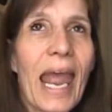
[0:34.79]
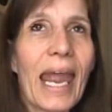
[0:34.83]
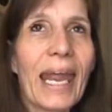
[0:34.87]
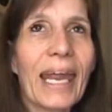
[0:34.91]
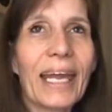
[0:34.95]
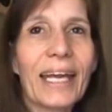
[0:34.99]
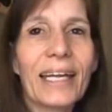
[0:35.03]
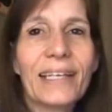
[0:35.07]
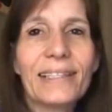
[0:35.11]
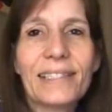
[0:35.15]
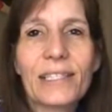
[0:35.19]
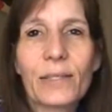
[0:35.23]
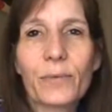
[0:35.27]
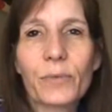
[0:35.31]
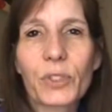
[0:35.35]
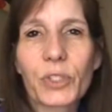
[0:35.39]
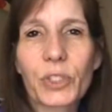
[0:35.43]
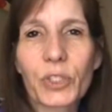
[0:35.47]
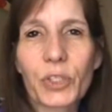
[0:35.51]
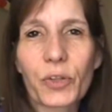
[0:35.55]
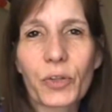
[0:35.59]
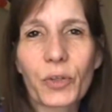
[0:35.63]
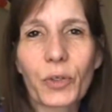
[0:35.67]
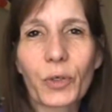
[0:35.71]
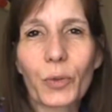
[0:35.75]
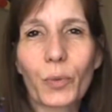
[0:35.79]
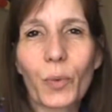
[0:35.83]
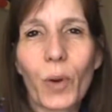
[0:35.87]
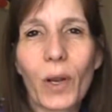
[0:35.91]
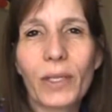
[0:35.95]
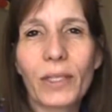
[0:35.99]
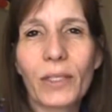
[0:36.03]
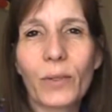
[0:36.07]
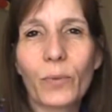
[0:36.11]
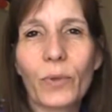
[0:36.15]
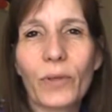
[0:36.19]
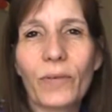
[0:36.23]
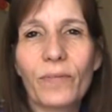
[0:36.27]
And it was the third
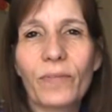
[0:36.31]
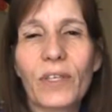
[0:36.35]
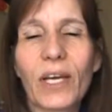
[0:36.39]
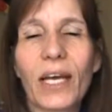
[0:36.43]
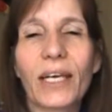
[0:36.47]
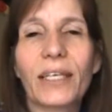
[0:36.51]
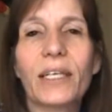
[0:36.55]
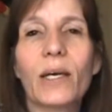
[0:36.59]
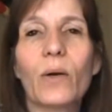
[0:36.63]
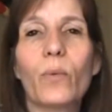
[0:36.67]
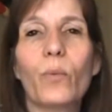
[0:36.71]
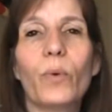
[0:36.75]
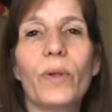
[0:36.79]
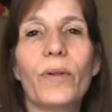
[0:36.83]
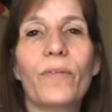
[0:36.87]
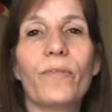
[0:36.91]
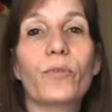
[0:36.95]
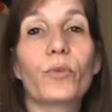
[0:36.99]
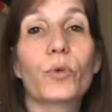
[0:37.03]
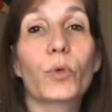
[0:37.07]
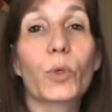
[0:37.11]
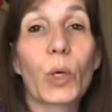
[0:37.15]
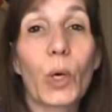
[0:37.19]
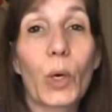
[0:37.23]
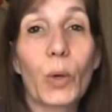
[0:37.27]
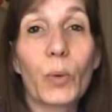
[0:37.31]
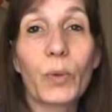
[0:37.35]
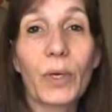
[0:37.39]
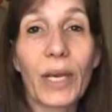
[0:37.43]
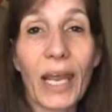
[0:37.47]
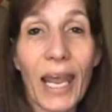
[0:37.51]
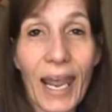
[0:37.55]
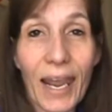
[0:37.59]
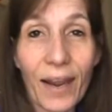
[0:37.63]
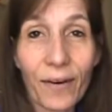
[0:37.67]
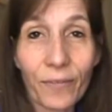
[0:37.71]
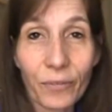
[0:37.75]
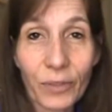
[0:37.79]
one that we've done, and we've
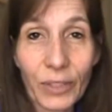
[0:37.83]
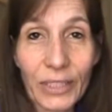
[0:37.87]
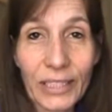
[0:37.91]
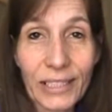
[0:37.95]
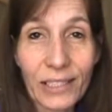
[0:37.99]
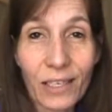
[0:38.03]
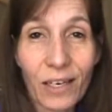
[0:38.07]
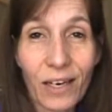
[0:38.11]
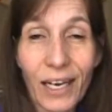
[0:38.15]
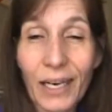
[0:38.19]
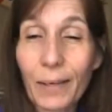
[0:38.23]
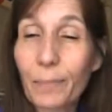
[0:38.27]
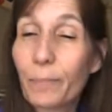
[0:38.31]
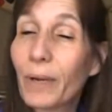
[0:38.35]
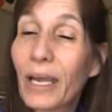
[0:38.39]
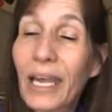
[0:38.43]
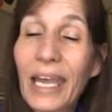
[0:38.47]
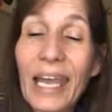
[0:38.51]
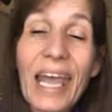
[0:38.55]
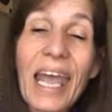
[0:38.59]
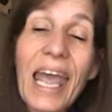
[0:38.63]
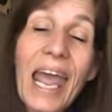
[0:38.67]
grown every time.